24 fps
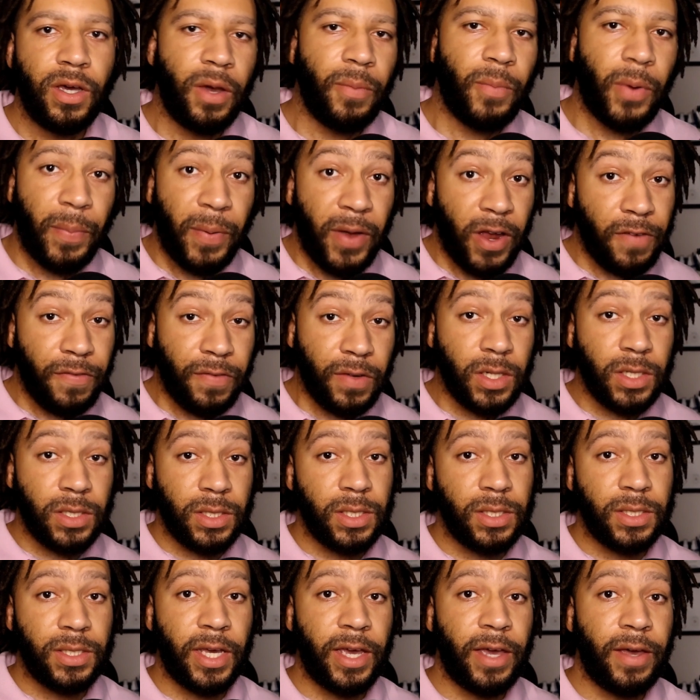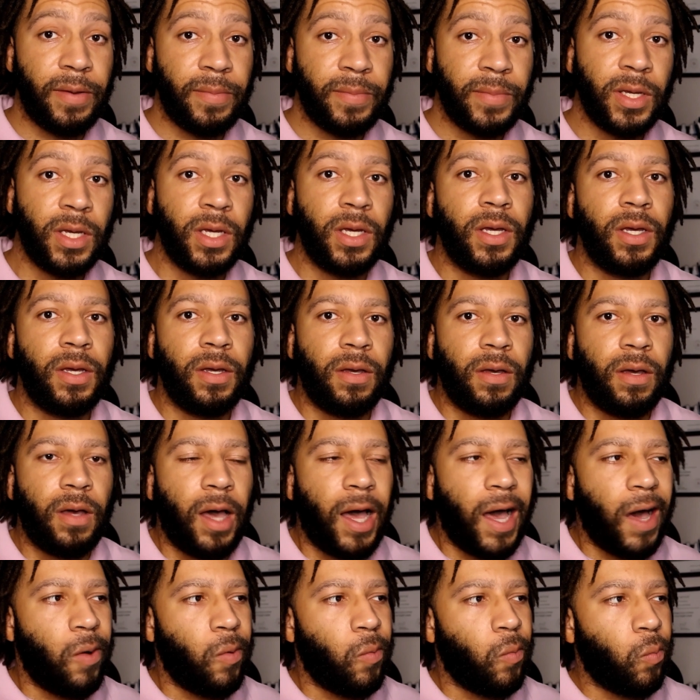prepare for this exam,
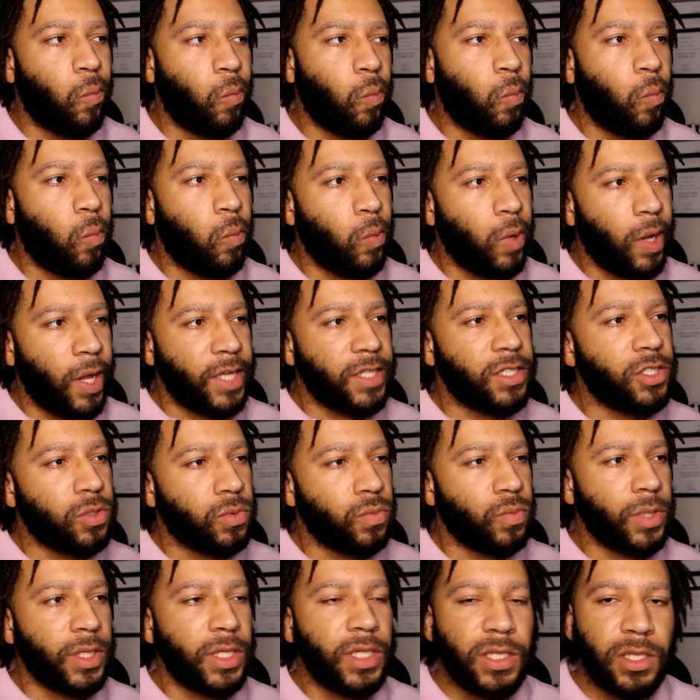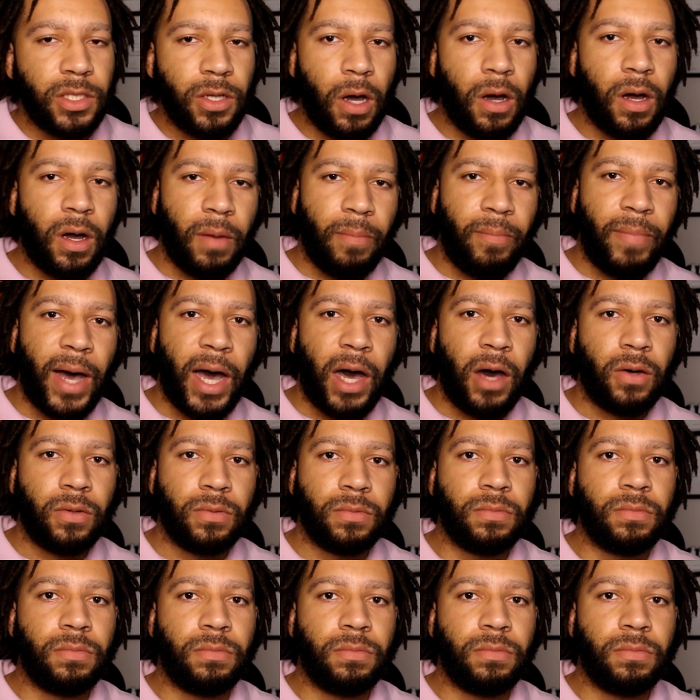let's really talk about